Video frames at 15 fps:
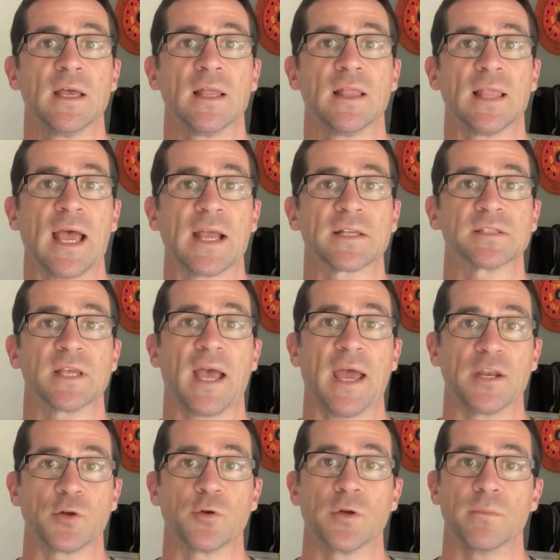lacks
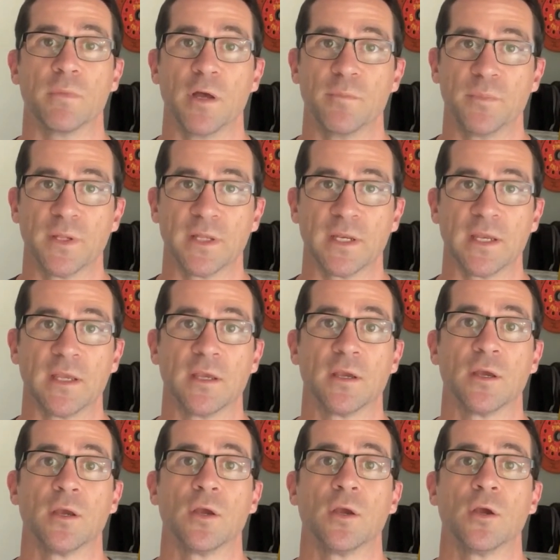adequate mobility.
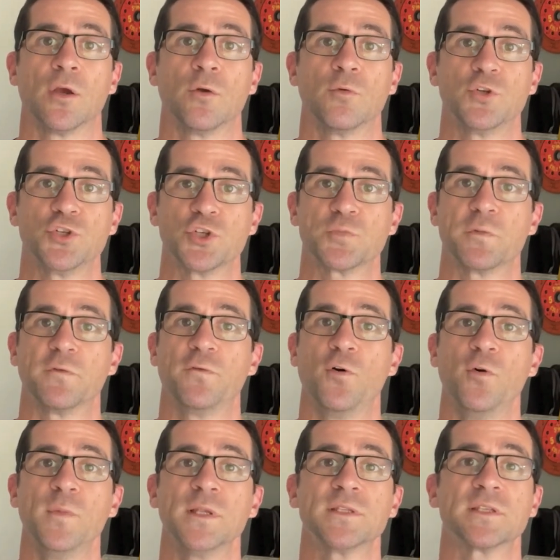Reduced
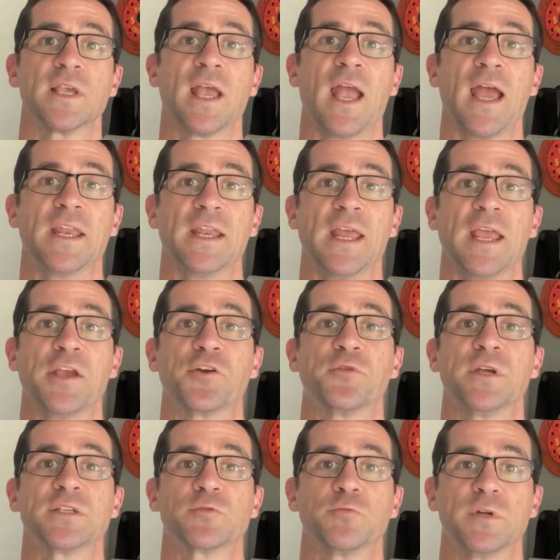performance and an
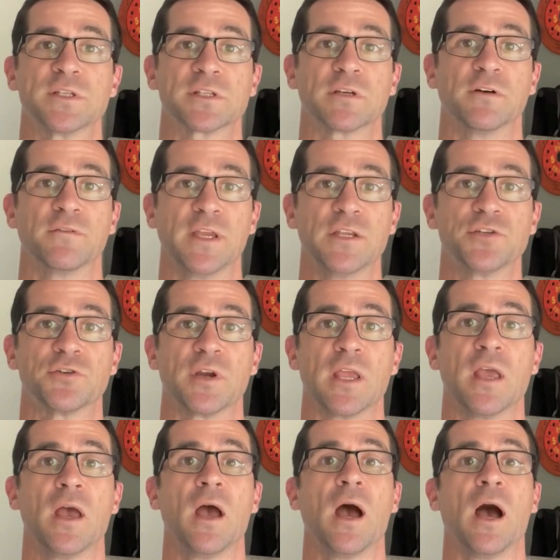increased risk of
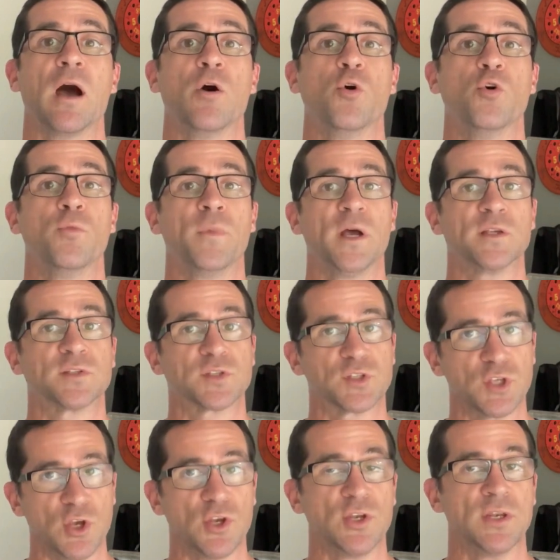injury are almost
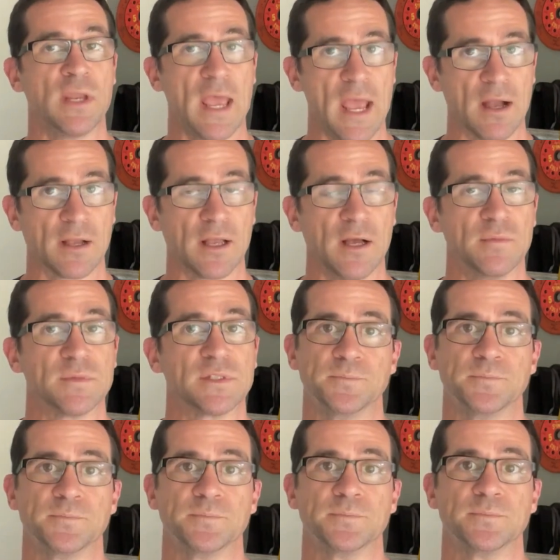certain outcomes.
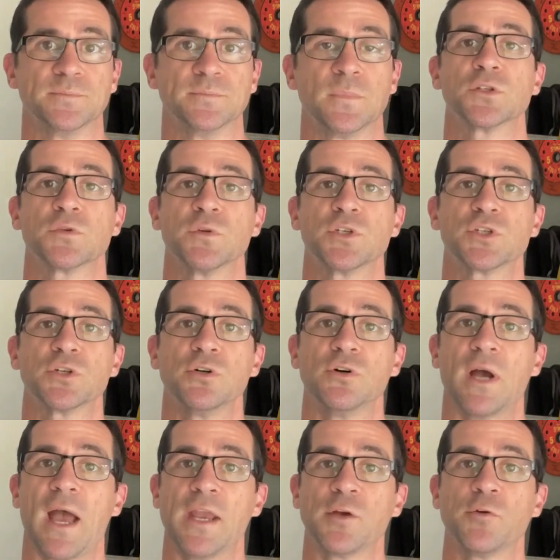To
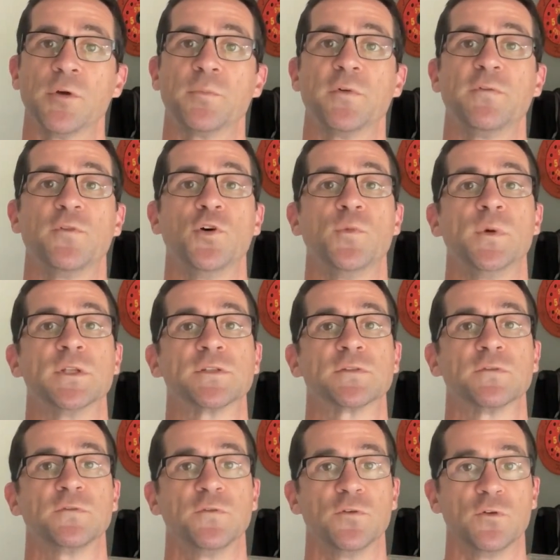ensure adequate performance
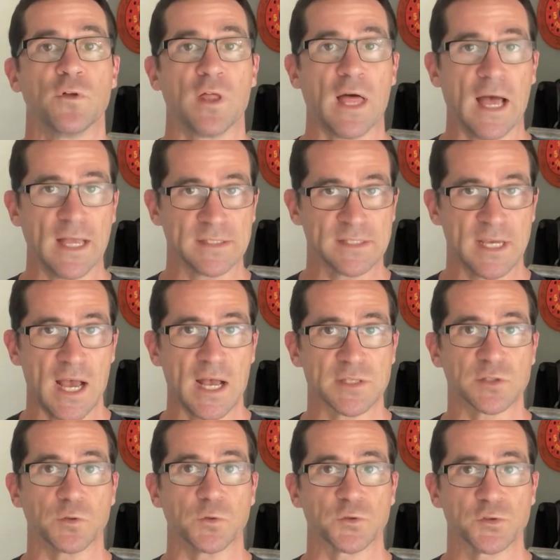for a
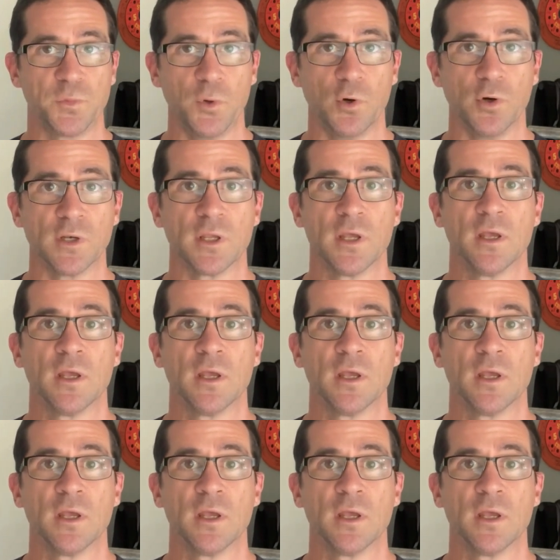task or sport,